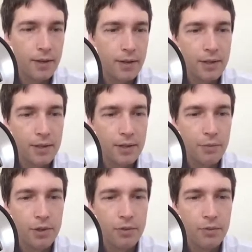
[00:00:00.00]
this
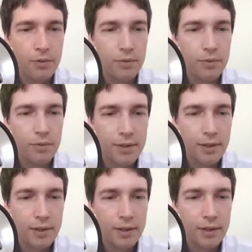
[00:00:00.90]
when you list
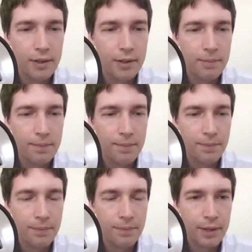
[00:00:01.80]
the um,
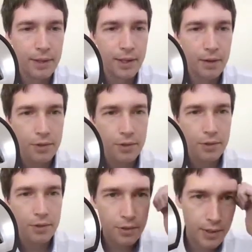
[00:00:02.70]
the accounts, you
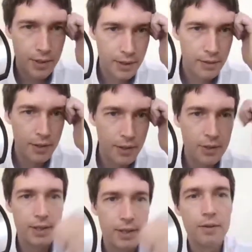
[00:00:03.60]
actually get not
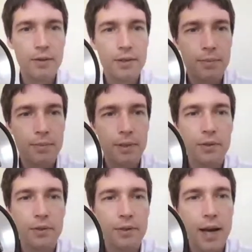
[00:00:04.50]
just the accounts, but
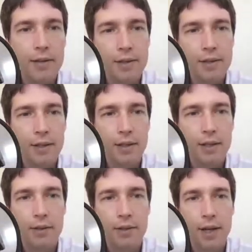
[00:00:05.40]
also the assets the account